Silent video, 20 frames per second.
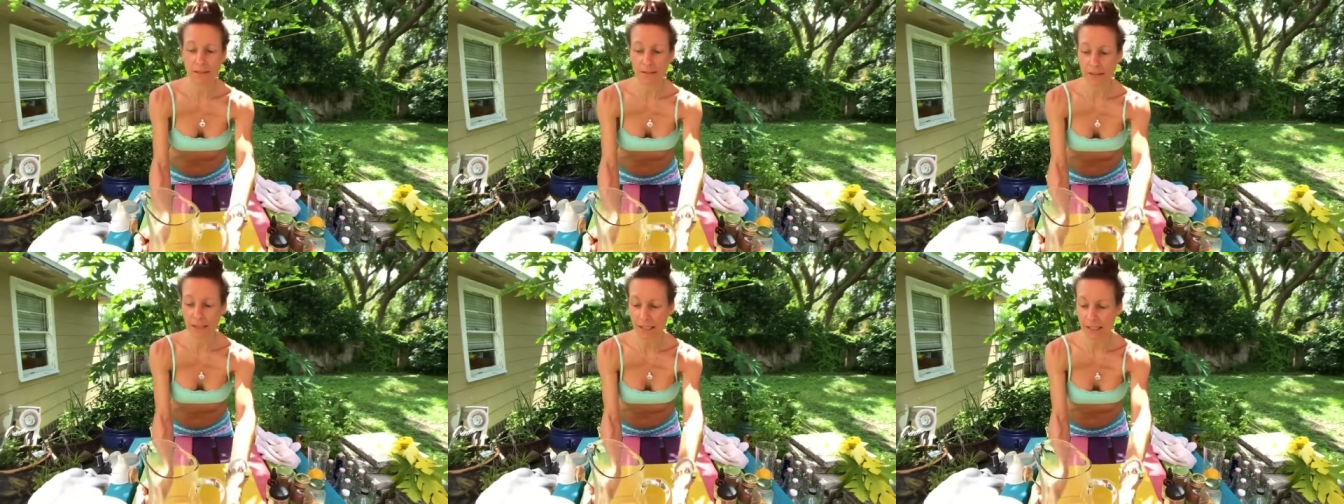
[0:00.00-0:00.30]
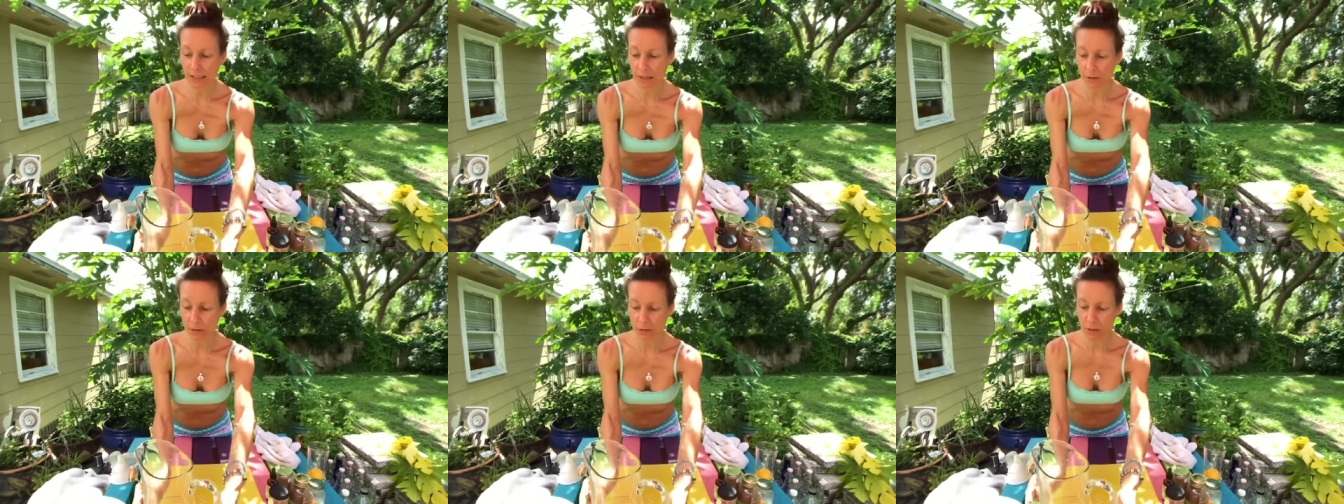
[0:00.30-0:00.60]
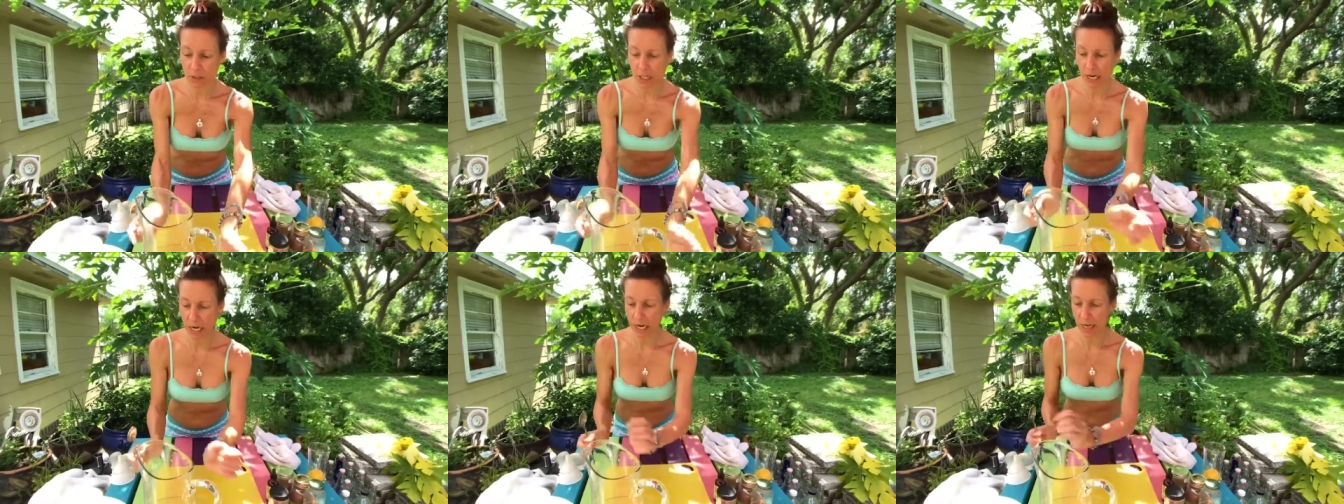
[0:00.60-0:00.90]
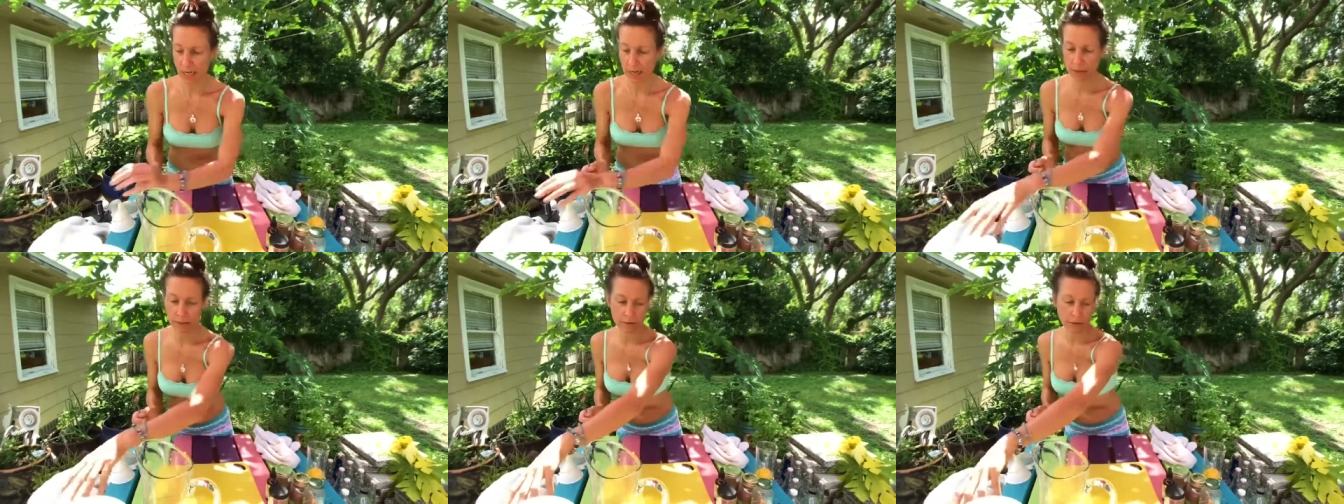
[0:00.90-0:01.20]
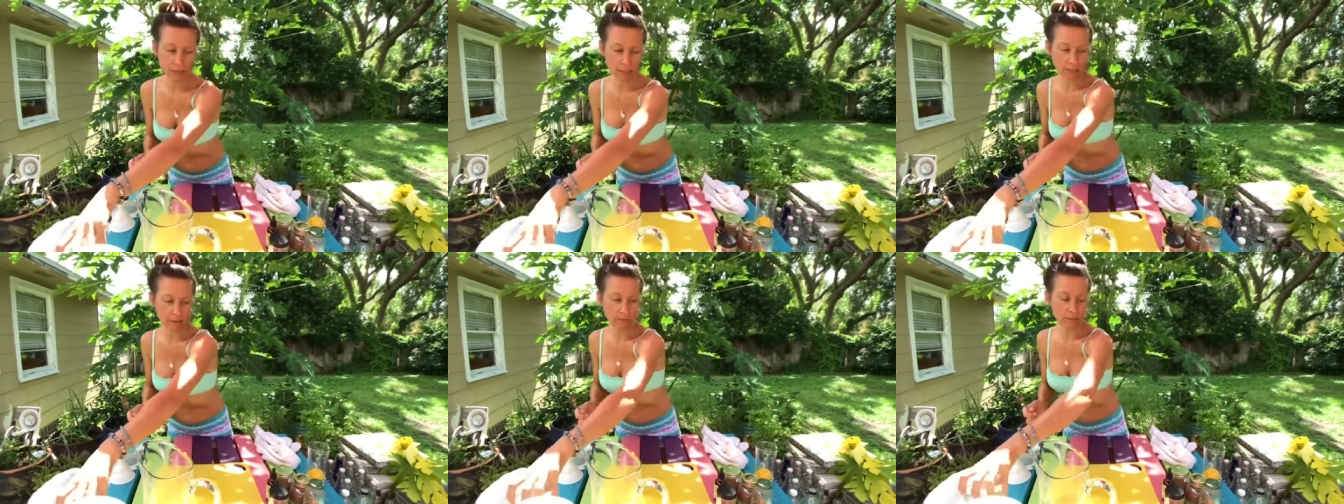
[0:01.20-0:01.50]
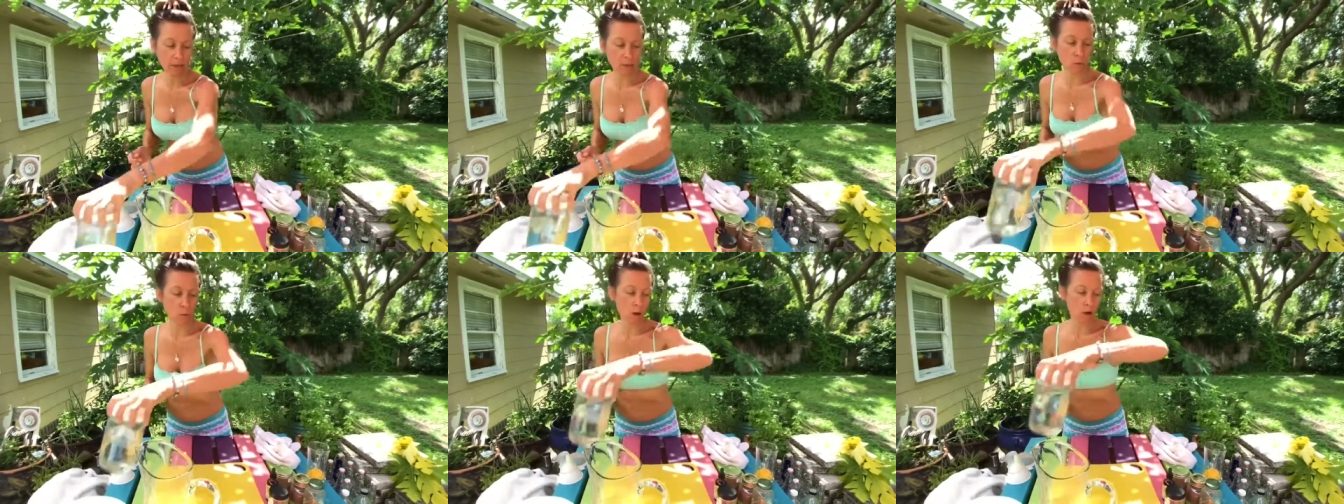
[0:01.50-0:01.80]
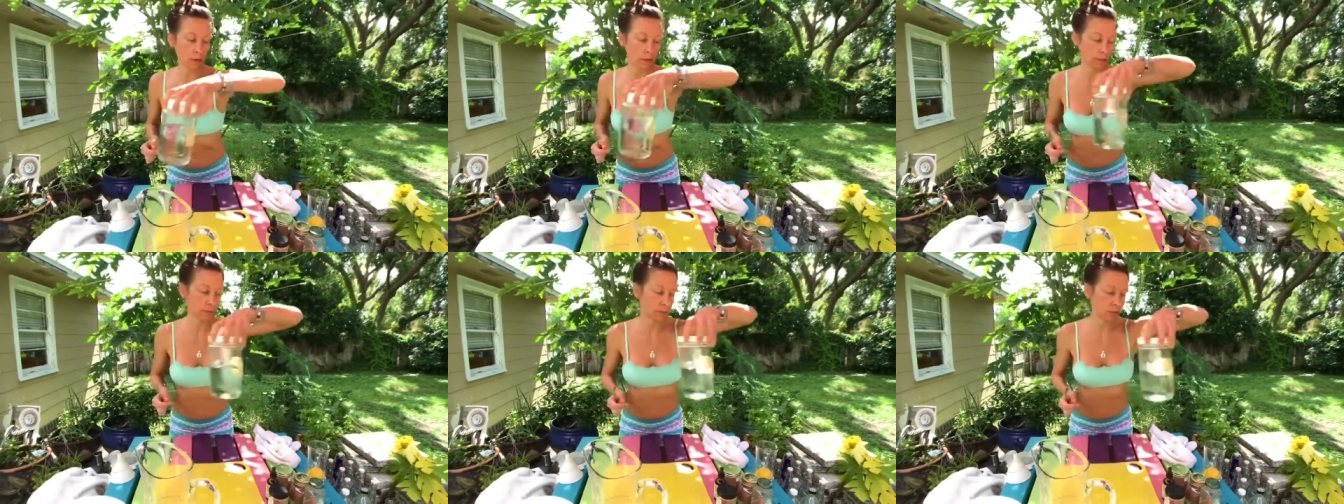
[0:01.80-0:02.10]
we got the OJ. We got my
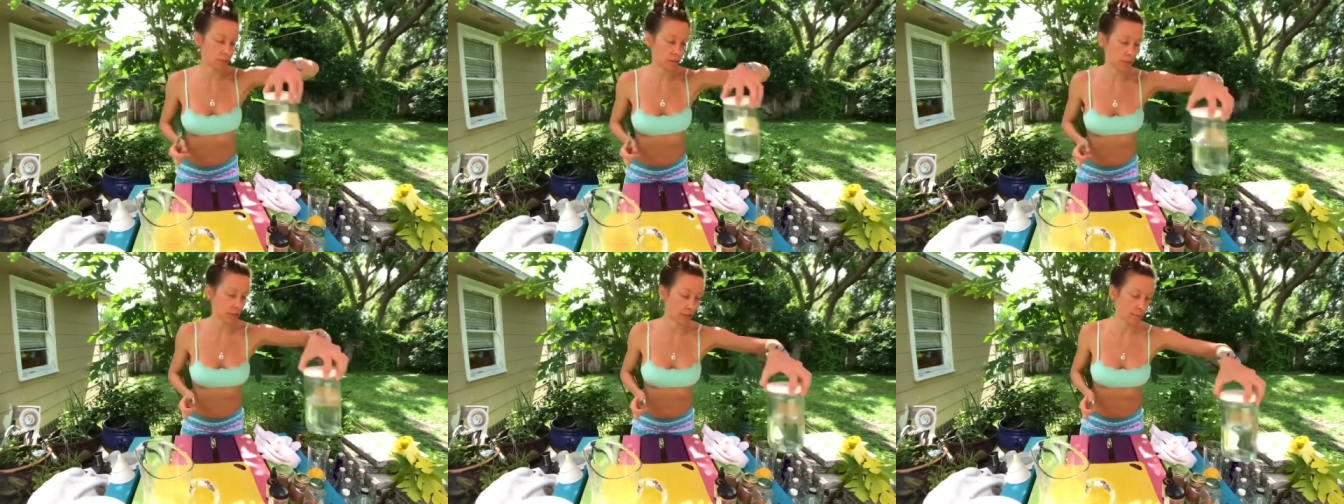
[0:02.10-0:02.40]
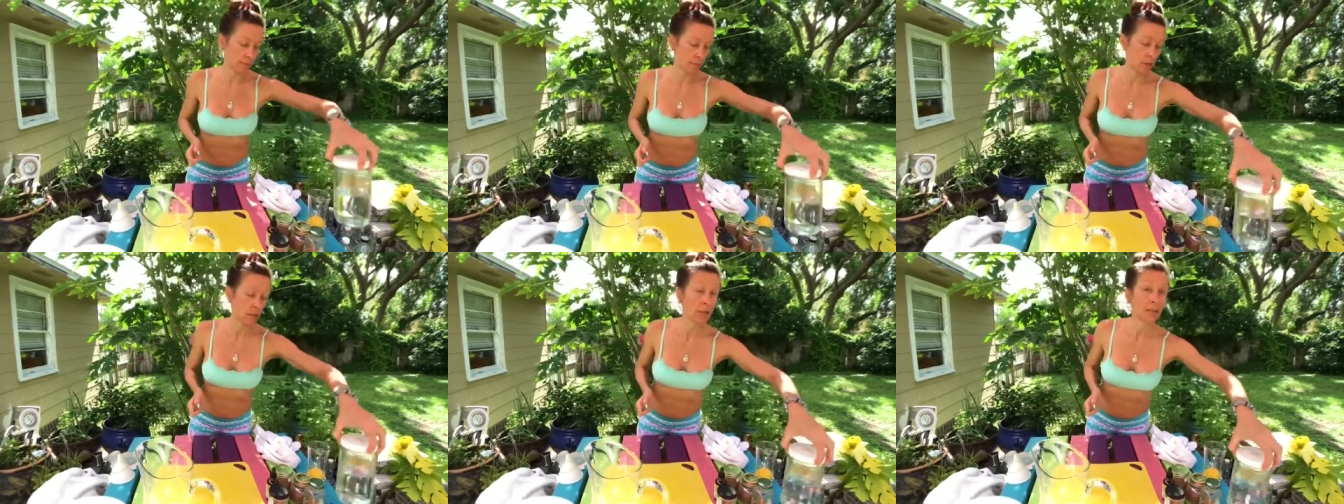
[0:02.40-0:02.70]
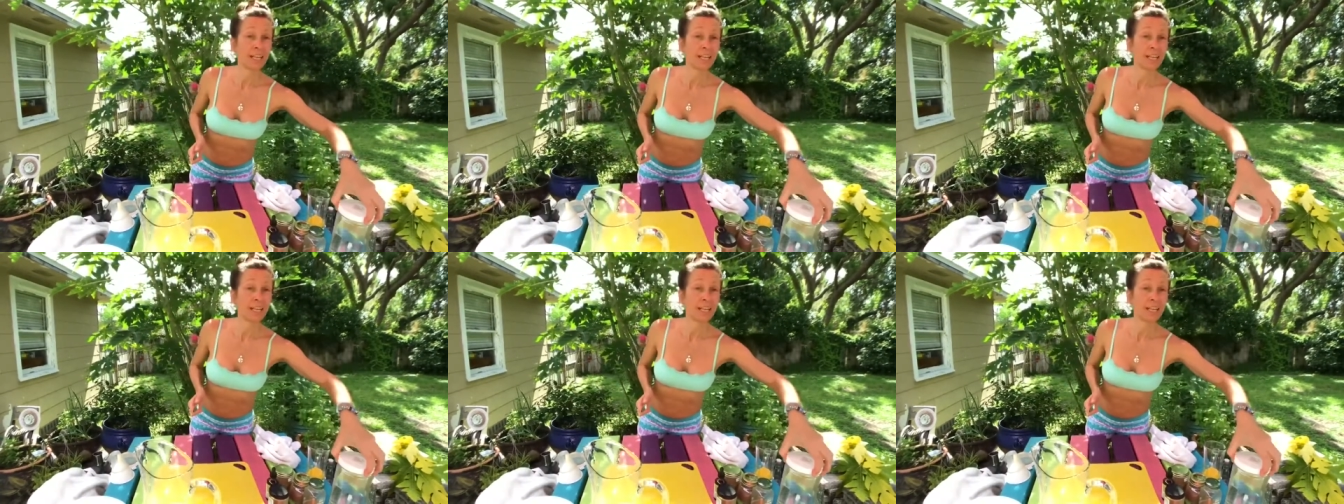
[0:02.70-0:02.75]
water because I'm.